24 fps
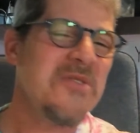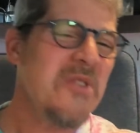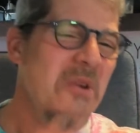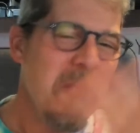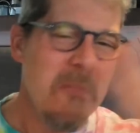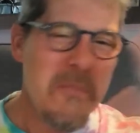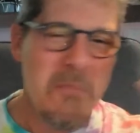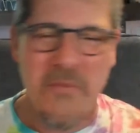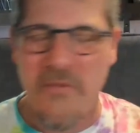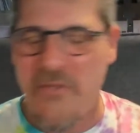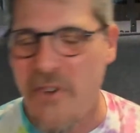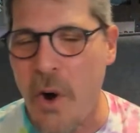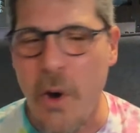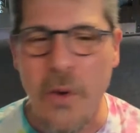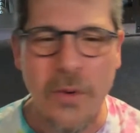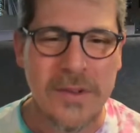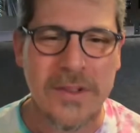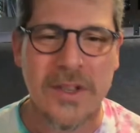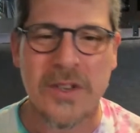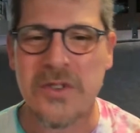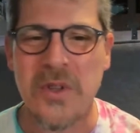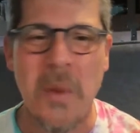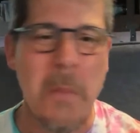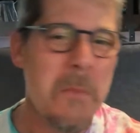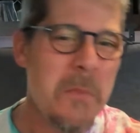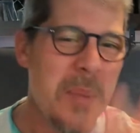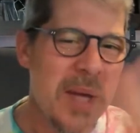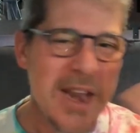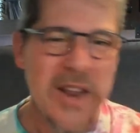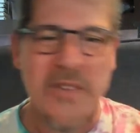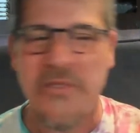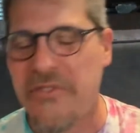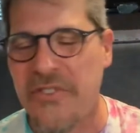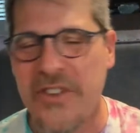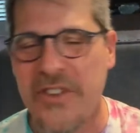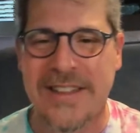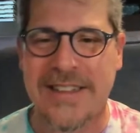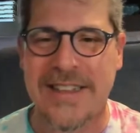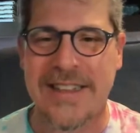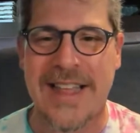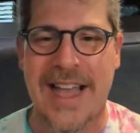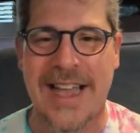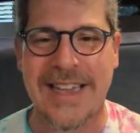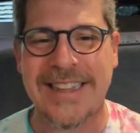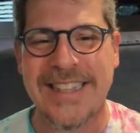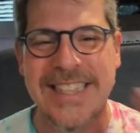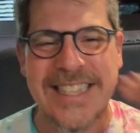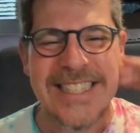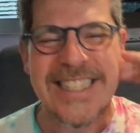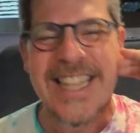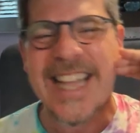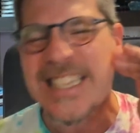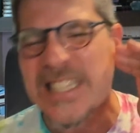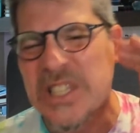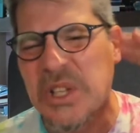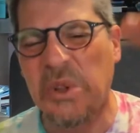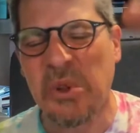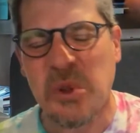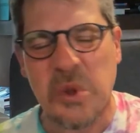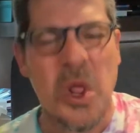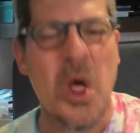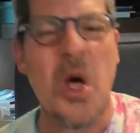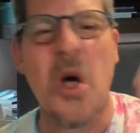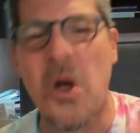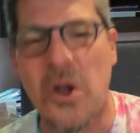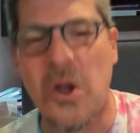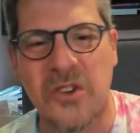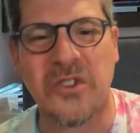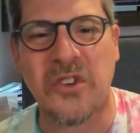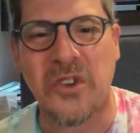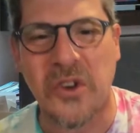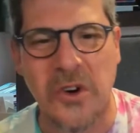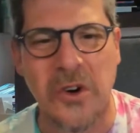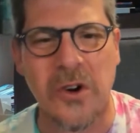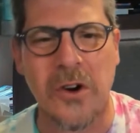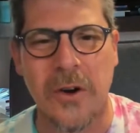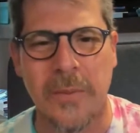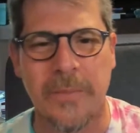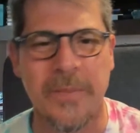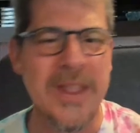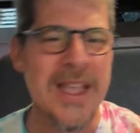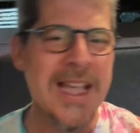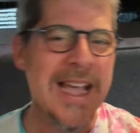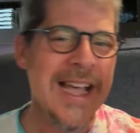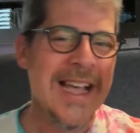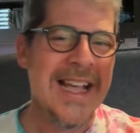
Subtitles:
no vote. There's no benefit to that because that's long term.